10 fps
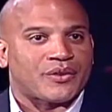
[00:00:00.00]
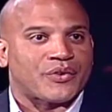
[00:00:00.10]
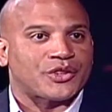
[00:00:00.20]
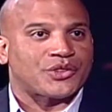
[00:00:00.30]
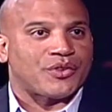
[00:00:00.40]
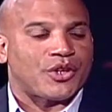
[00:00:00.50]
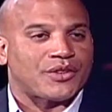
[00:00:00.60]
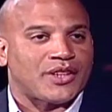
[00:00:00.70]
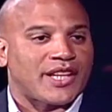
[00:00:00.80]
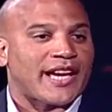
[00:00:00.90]
first of
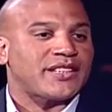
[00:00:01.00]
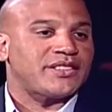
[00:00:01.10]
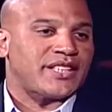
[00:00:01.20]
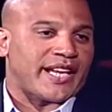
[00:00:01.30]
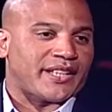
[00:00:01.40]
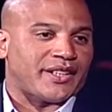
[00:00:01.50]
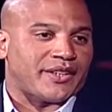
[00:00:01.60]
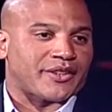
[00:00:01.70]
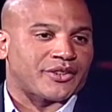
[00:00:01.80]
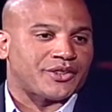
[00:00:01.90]
all, the last 10
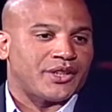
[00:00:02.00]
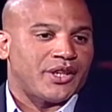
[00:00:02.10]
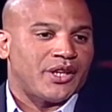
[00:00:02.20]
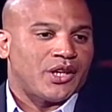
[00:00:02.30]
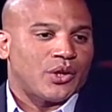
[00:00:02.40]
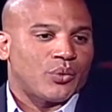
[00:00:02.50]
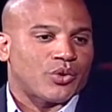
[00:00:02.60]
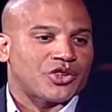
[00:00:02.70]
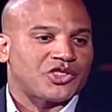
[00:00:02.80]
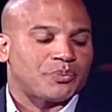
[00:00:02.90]
years
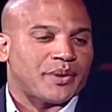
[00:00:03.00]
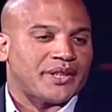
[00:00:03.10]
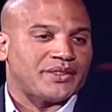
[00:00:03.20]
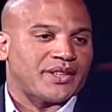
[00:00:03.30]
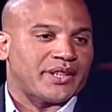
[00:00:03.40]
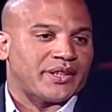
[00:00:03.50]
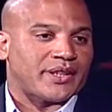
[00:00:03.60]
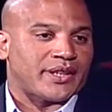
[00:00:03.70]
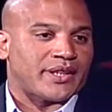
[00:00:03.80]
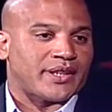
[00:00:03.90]
were spent
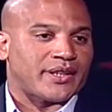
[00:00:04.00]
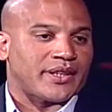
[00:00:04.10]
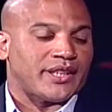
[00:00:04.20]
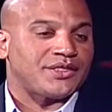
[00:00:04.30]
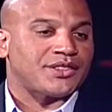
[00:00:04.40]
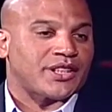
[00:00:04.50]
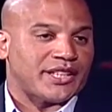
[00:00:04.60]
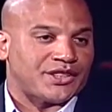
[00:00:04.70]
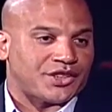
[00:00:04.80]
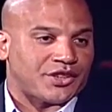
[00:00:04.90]
in
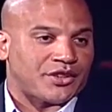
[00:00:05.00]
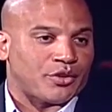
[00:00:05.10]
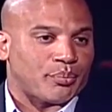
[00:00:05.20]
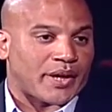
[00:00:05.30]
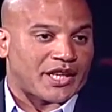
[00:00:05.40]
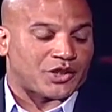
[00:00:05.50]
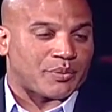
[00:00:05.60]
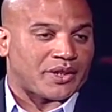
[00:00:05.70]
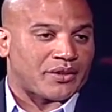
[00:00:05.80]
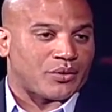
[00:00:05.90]
installation
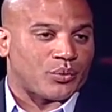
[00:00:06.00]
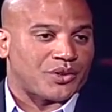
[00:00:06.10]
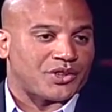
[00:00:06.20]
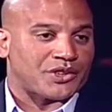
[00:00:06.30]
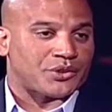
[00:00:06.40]
management, which